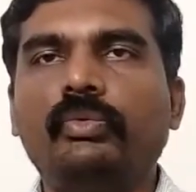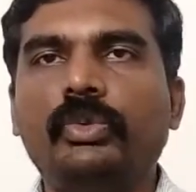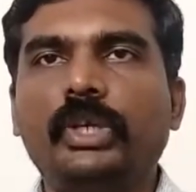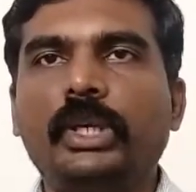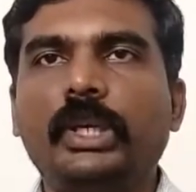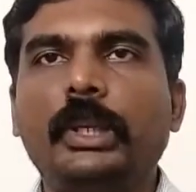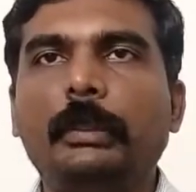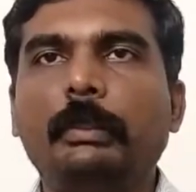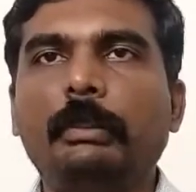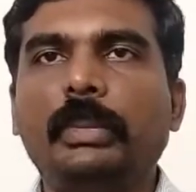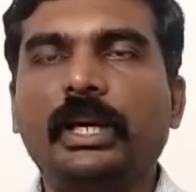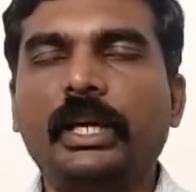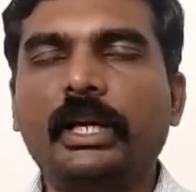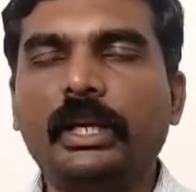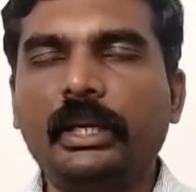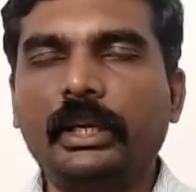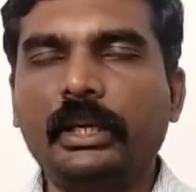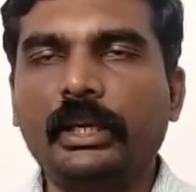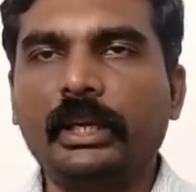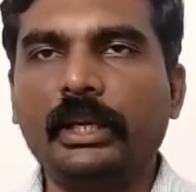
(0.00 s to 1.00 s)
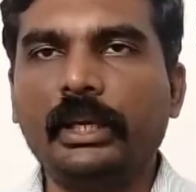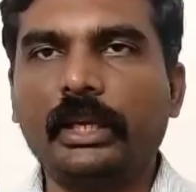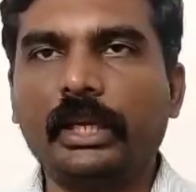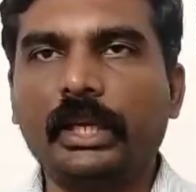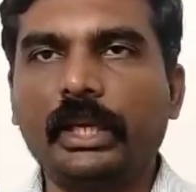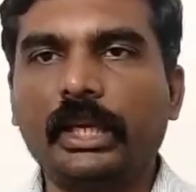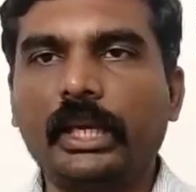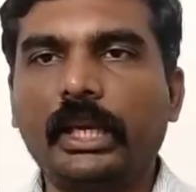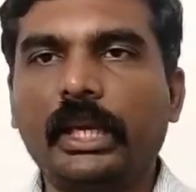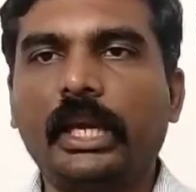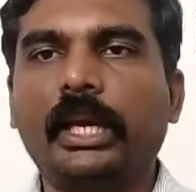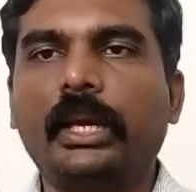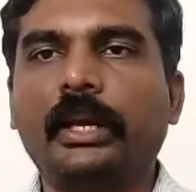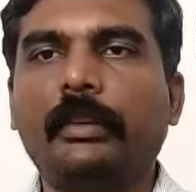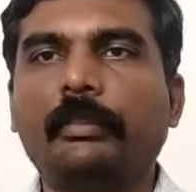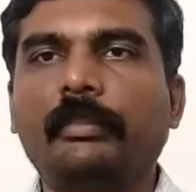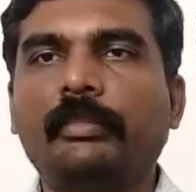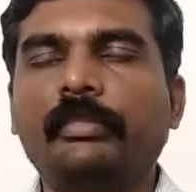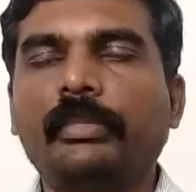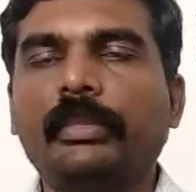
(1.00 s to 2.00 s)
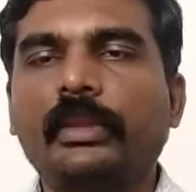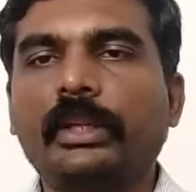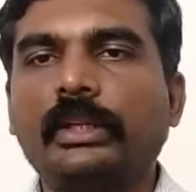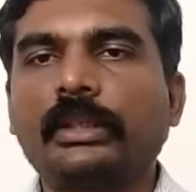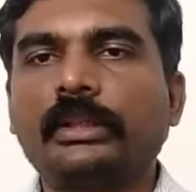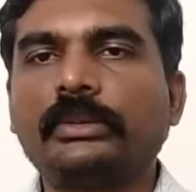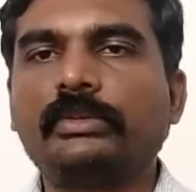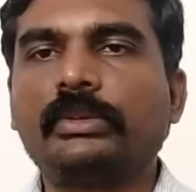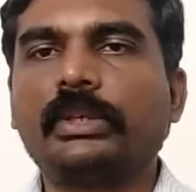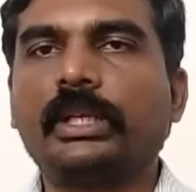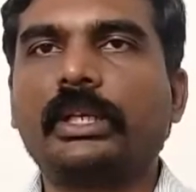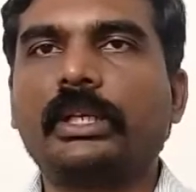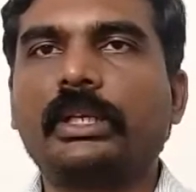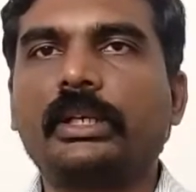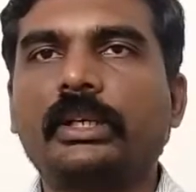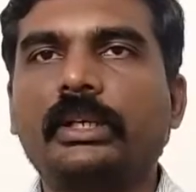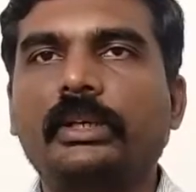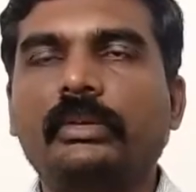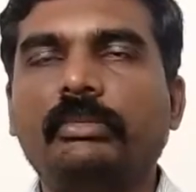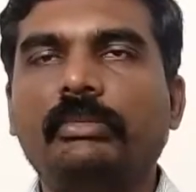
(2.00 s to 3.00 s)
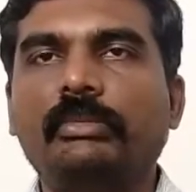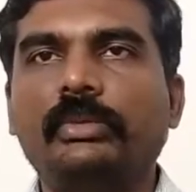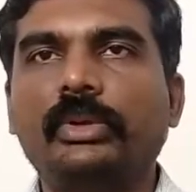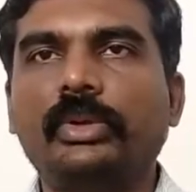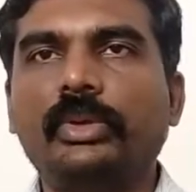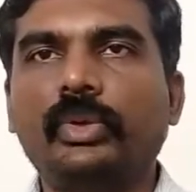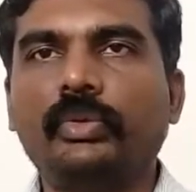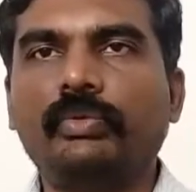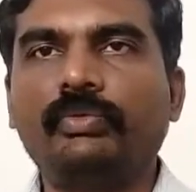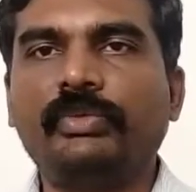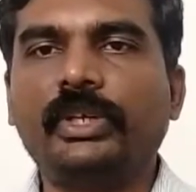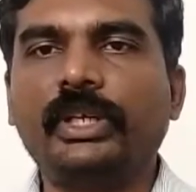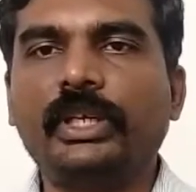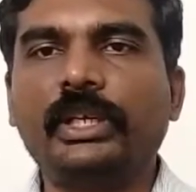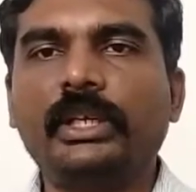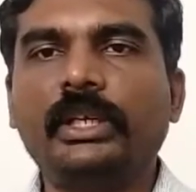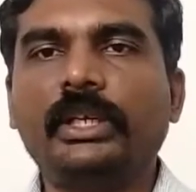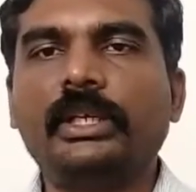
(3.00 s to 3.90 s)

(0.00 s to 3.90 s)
t by A, where V of t